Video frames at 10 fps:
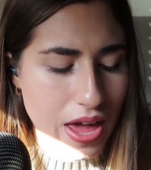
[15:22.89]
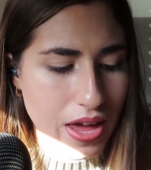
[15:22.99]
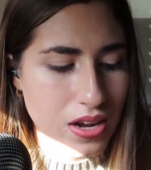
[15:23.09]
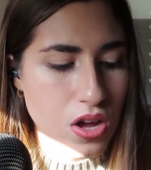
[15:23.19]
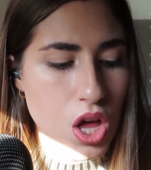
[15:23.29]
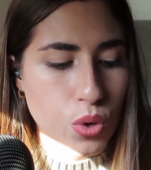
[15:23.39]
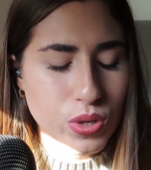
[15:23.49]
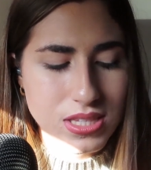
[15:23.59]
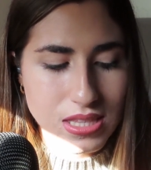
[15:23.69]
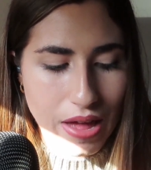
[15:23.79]
and
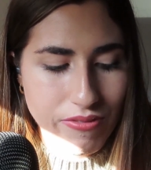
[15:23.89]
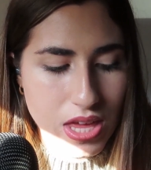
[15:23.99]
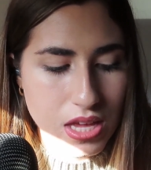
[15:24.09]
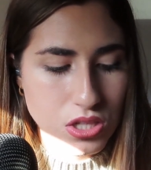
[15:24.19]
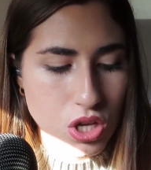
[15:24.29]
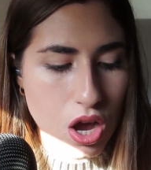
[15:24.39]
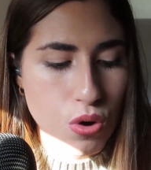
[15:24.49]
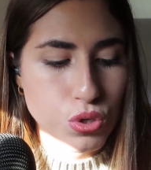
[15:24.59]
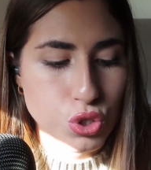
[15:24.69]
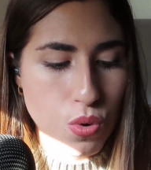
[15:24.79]
with Steffi in
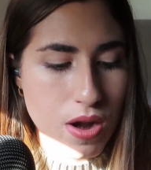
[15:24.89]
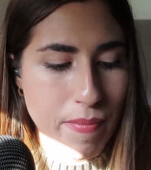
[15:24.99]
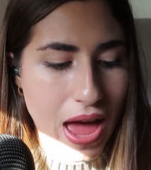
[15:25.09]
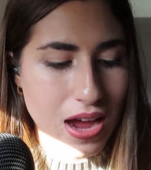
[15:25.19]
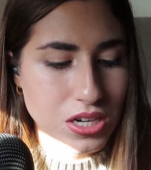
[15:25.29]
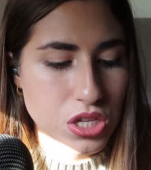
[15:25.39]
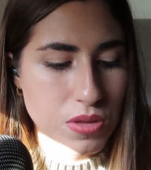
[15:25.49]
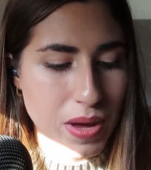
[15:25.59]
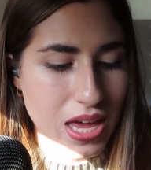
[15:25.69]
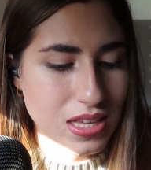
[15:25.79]
tow, tore back to
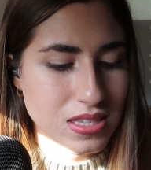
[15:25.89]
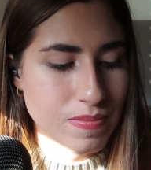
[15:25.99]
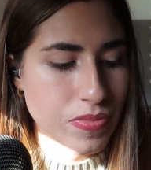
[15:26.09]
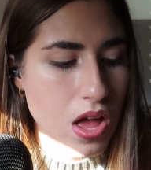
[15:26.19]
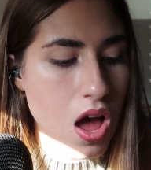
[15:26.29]
the bikes.